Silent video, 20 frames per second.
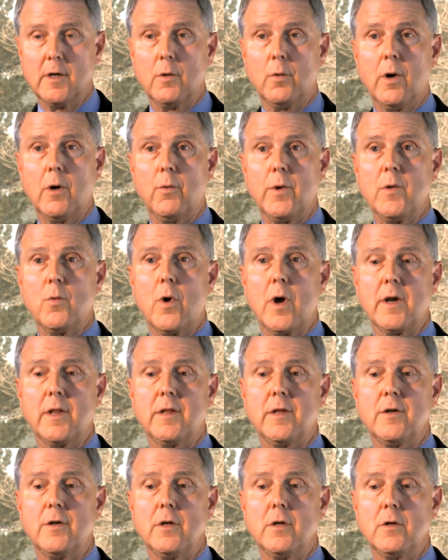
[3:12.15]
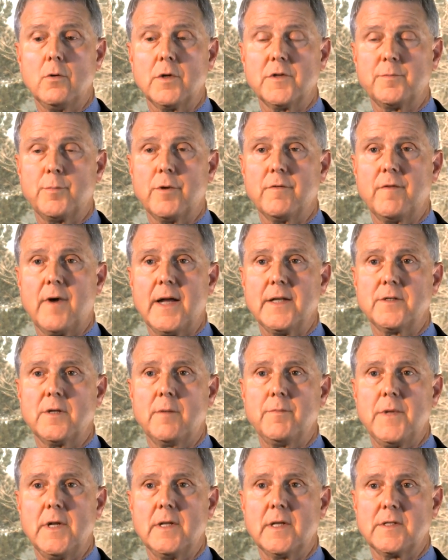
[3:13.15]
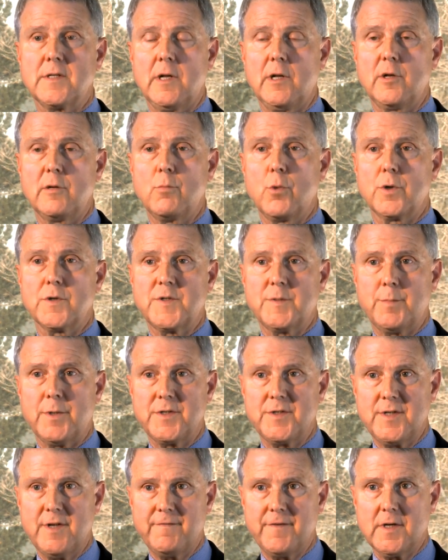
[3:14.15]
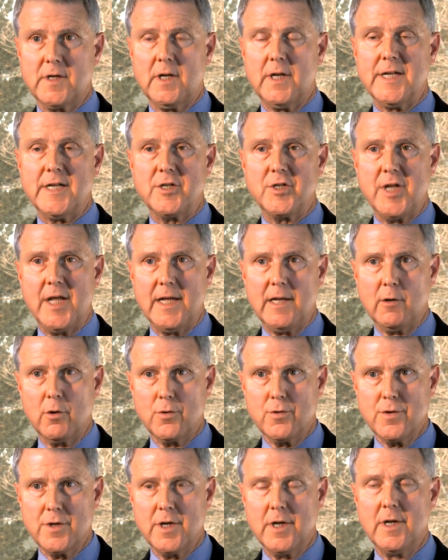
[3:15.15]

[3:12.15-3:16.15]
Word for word: What we wanted to do was provide something that's a little more specifically tailored.